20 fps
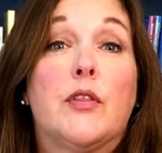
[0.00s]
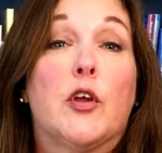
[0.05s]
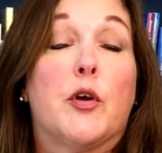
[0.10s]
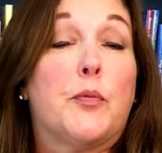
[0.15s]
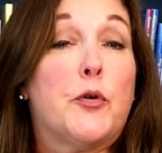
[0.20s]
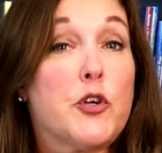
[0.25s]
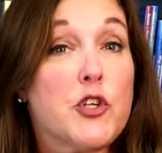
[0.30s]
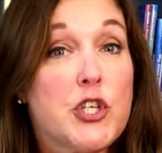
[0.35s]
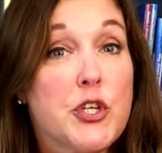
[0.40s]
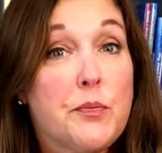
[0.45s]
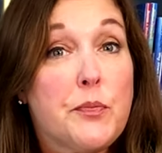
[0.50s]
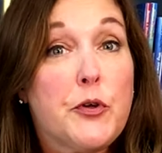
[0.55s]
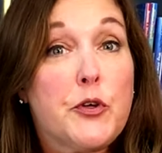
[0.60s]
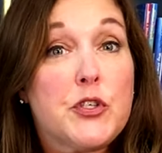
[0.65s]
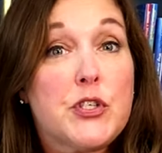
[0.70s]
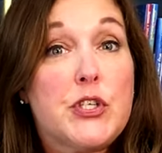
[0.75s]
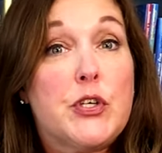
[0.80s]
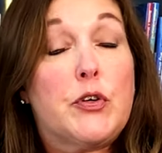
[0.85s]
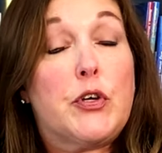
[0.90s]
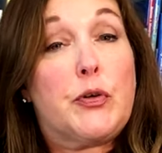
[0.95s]
They're picture
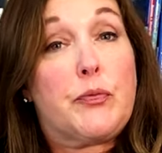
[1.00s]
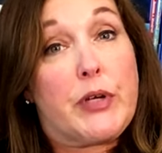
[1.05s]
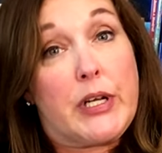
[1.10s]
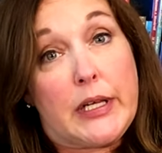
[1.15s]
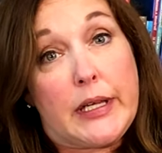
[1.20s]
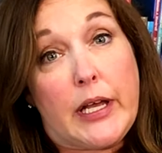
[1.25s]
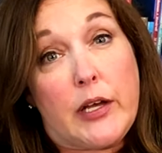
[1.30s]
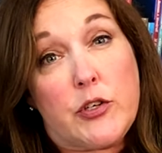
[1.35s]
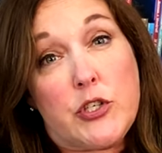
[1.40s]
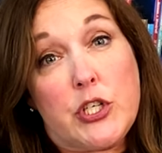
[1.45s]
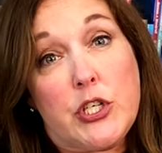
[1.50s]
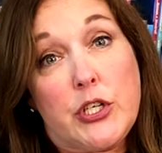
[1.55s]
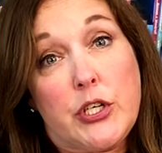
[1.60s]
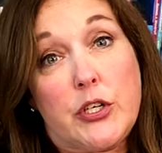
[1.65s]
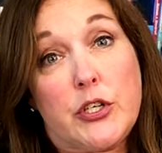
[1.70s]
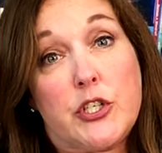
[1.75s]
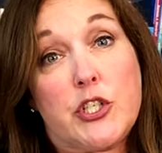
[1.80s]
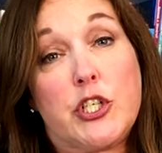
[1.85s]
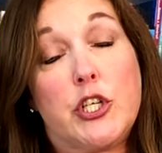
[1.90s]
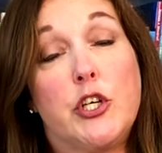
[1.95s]
books you can read aloud to
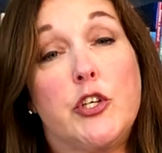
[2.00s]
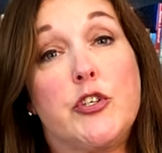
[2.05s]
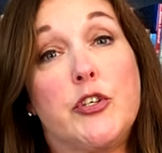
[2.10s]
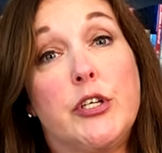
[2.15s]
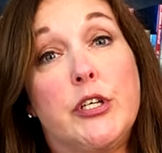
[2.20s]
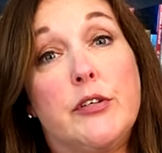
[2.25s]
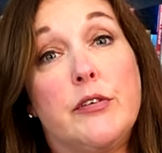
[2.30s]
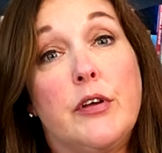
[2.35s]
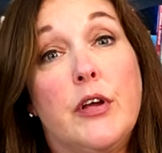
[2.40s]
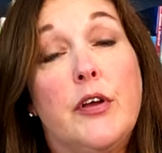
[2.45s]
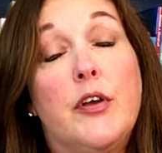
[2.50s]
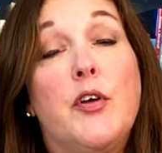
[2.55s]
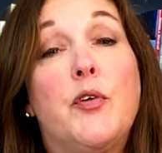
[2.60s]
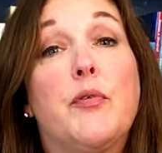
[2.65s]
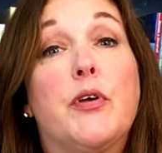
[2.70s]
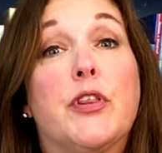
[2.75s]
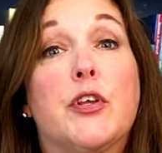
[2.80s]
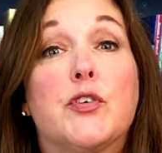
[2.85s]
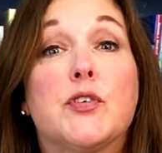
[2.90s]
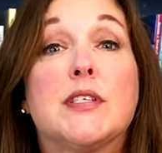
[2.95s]
your children
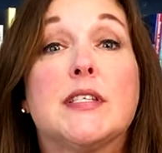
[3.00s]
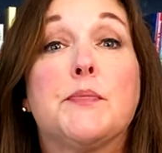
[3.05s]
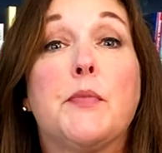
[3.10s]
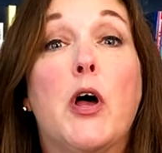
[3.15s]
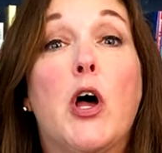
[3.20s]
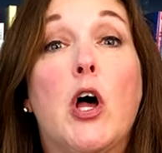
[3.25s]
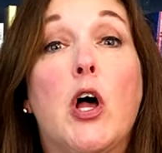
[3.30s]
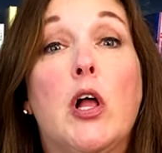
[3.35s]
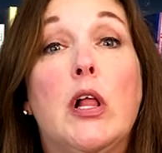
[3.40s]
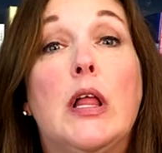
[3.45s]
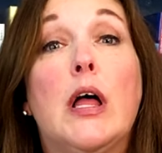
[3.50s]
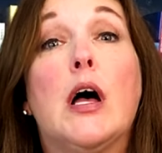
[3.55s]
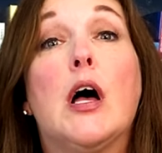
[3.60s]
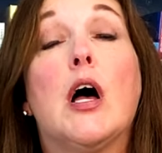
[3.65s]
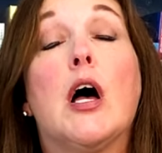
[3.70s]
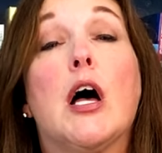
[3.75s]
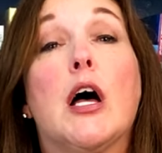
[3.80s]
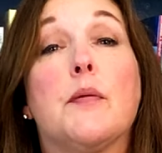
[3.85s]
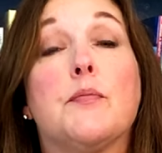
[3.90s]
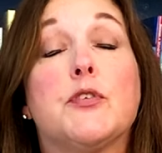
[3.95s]
when they're small,
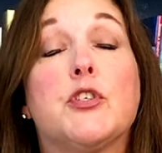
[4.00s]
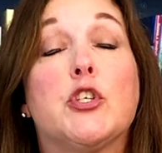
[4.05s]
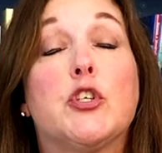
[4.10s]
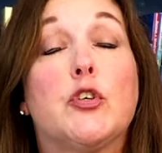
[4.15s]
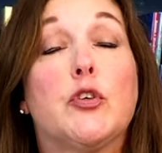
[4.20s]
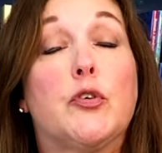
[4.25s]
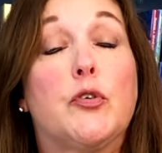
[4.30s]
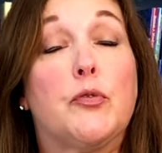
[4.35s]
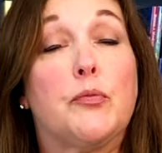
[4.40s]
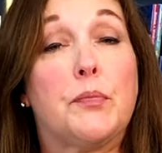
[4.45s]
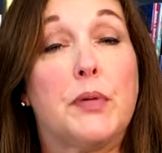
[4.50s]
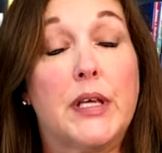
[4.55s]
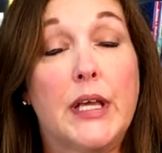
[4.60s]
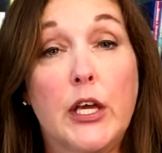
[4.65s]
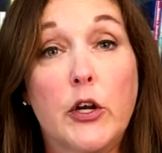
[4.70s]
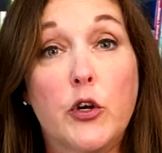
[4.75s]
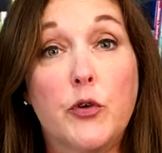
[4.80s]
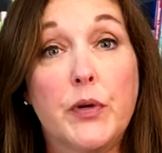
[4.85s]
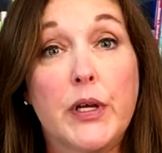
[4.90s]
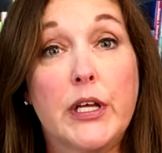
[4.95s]
up to
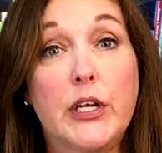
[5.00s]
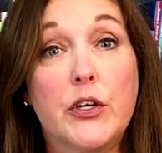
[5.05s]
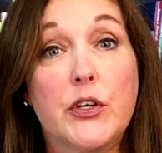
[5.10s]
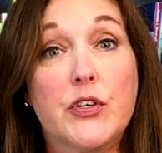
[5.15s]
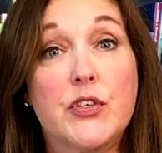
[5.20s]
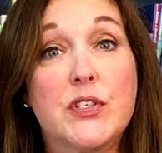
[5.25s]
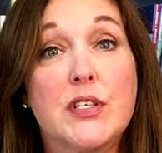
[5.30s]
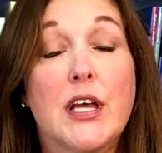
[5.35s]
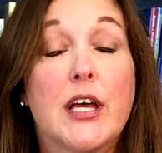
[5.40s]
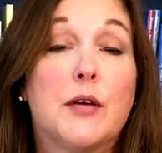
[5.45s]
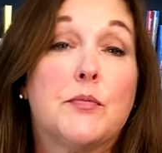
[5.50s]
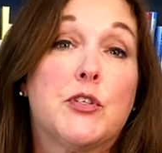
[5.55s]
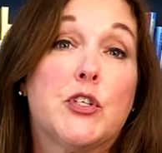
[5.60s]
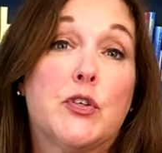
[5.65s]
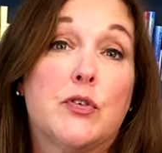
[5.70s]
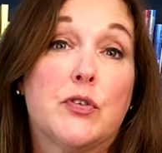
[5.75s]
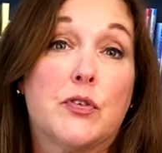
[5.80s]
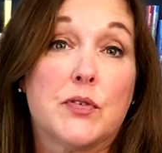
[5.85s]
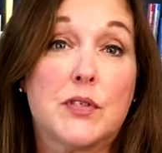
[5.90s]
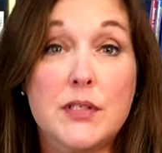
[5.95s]
beginner readers, up
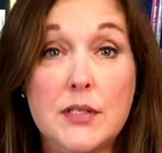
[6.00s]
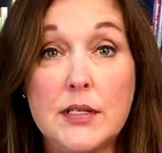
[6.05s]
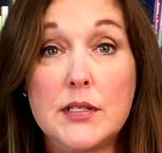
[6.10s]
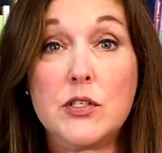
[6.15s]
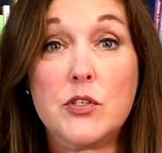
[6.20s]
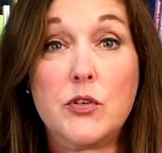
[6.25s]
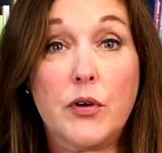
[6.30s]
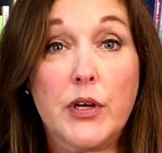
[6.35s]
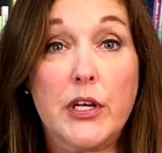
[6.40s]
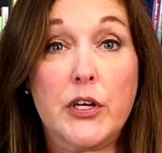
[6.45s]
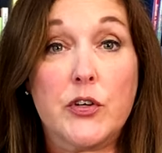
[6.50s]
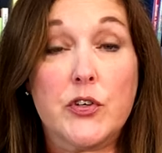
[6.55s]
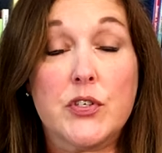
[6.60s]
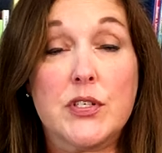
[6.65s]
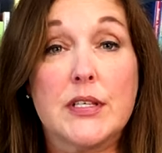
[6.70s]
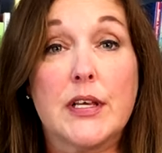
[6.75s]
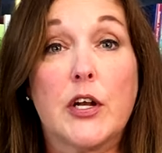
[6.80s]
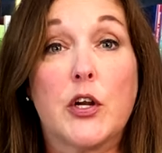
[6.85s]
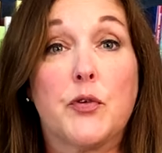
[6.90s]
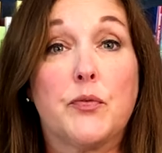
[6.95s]
to those sixth
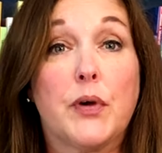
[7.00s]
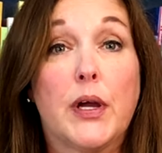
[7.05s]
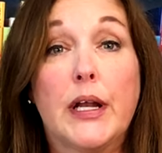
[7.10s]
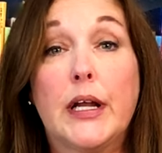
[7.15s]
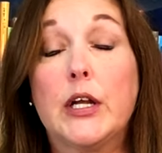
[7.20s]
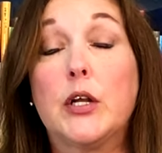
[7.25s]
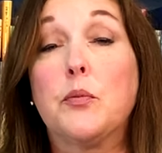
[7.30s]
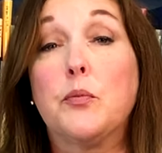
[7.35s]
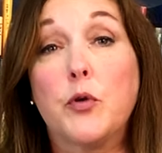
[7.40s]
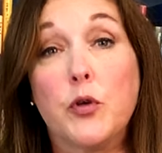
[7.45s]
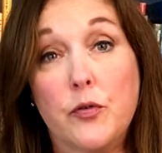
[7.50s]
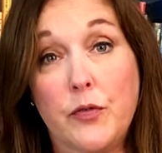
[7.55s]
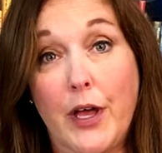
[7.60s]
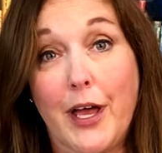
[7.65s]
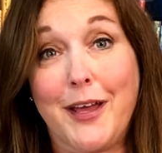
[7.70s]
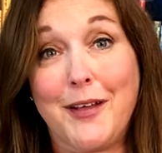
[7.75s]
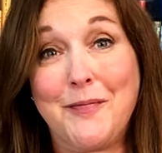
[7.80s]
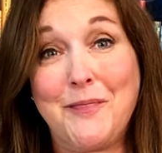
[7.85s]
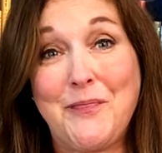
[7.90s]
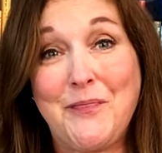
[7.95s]
graders that are ready to move
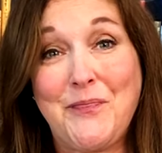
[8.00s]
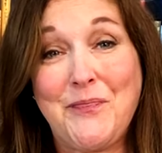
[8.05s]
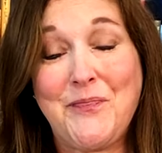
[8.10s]
on.